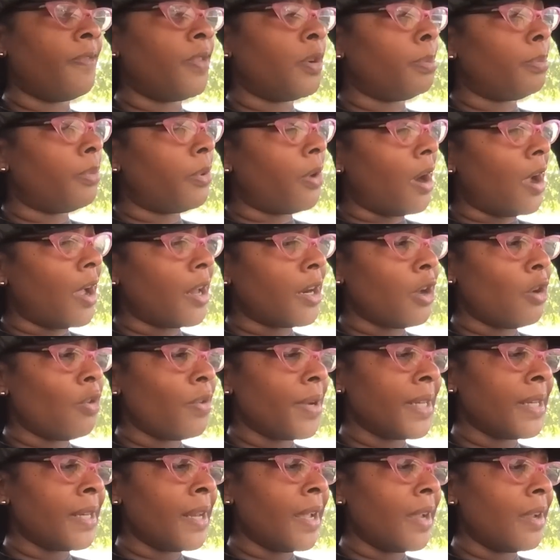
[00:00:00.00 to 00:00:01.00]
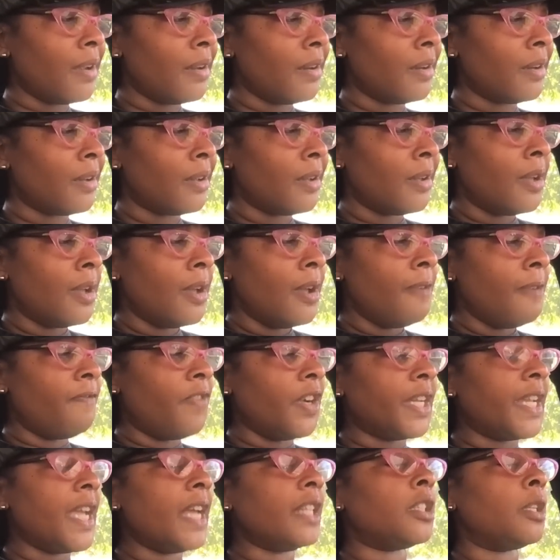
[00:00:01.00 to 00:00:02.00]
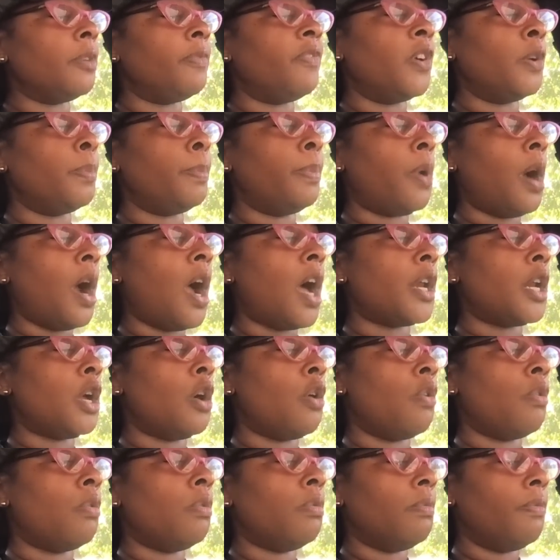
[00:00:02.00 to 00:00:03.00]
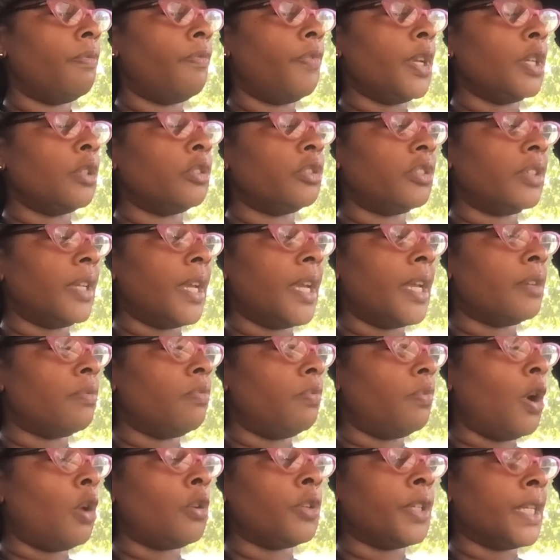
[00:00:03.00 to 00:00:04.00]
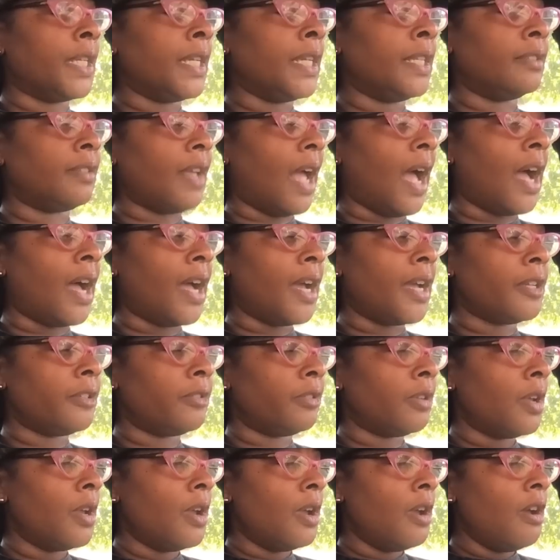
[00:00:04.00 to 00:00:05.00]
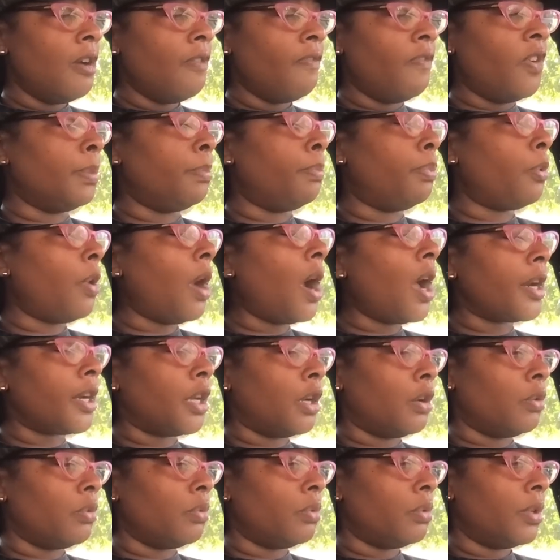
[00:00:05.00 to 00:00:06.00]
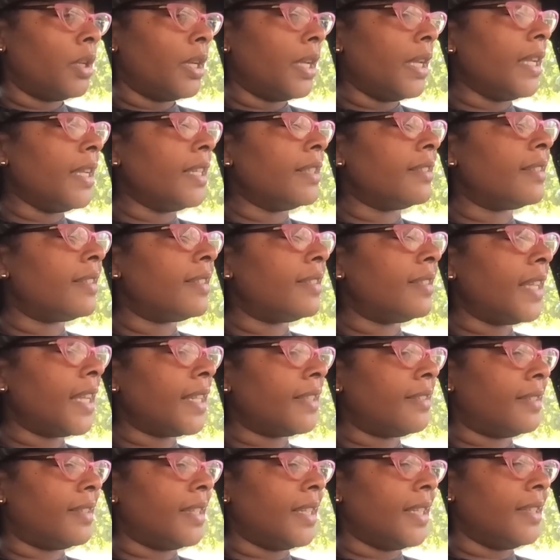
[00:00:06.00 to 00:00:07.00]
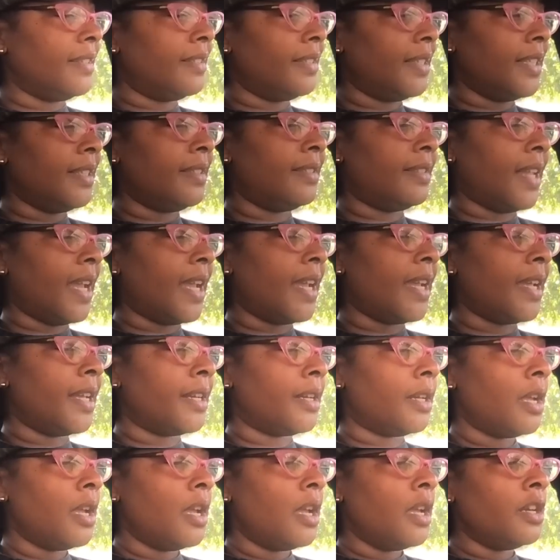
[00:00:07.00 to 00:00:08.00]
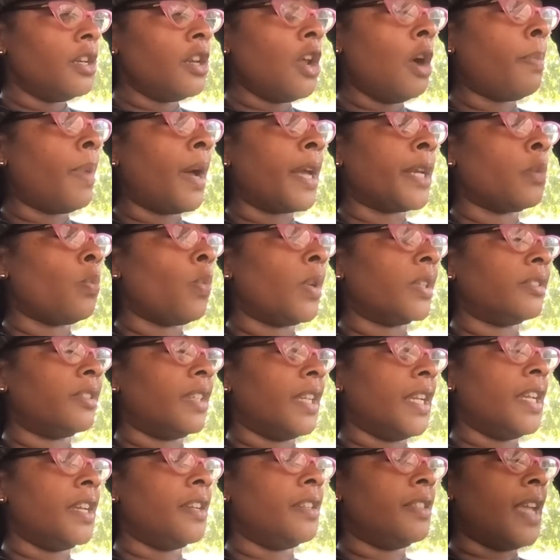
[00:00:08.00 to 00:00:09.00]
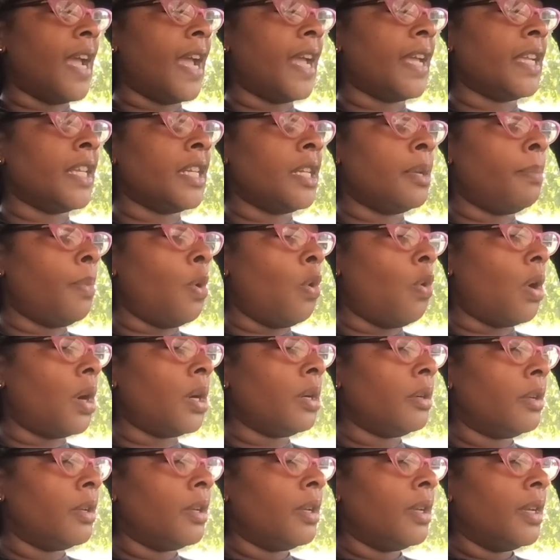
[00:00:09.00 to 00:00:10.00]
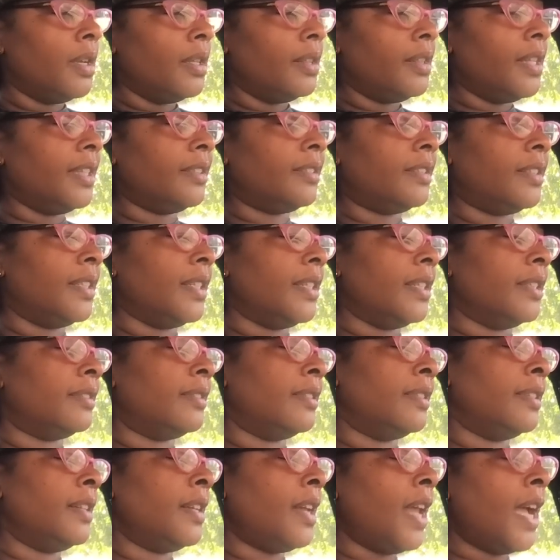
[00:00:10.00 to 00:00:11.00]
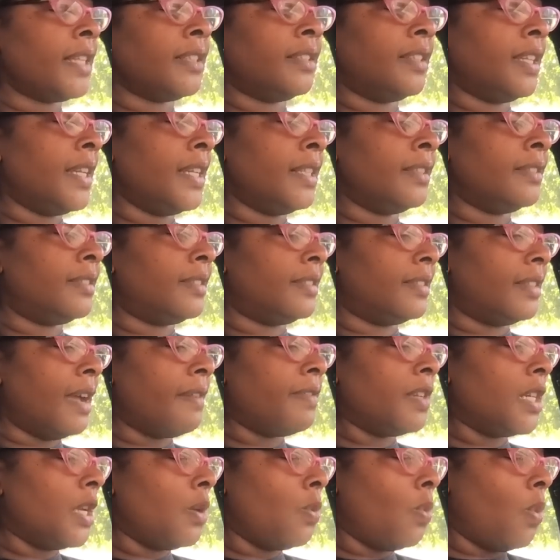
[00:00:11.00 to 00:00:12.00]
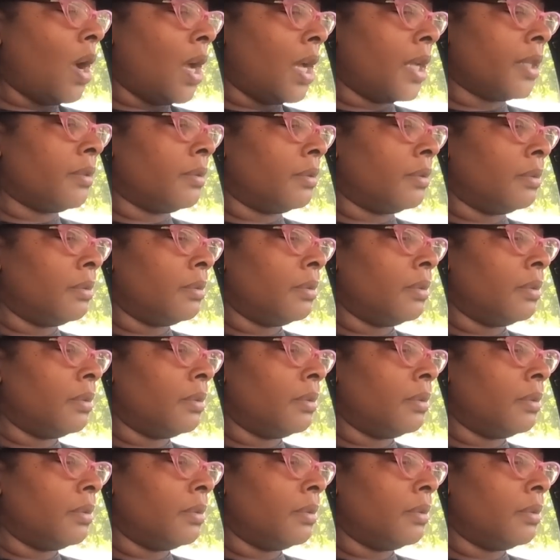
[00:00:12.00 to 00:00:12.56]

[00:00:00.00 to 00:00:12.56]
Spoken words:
vibrato in there. Forget the vibrato, Phil said, rolling his eyes. Vibrato is 60s, he said. Nobody wants to hear that anymore. This is 1971.